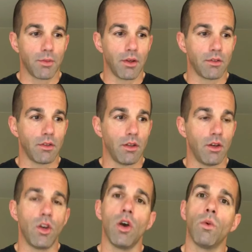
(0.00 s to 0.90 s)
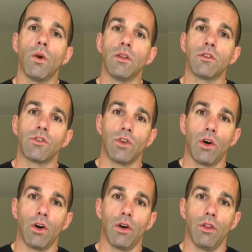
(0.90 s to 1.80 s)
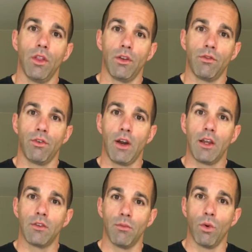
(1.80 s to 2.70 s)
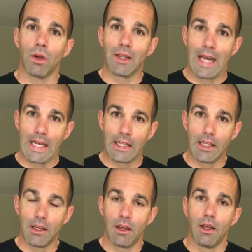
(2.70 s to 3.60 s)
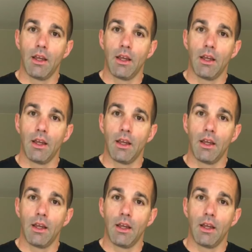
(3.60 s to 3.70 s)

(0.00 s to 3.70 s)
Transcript: because no one saw the phrase more likely